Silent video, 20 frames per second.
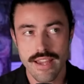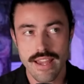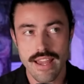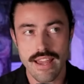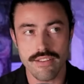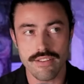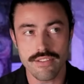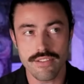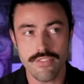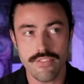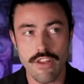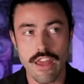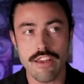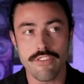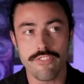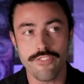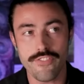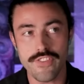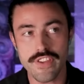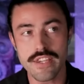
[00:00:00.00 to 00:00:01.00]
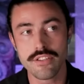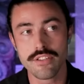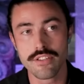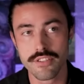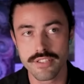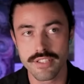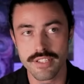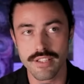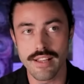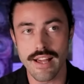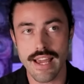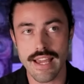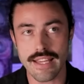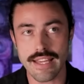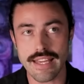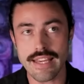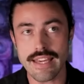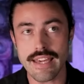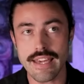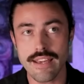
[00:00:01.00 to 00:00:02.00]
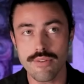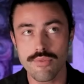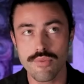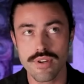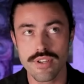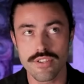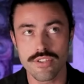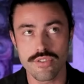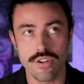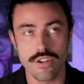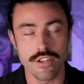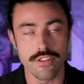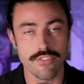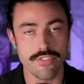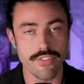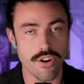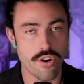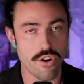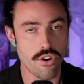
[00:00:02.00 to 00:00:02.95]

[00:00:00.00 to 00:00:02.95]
it it feels like he was sort of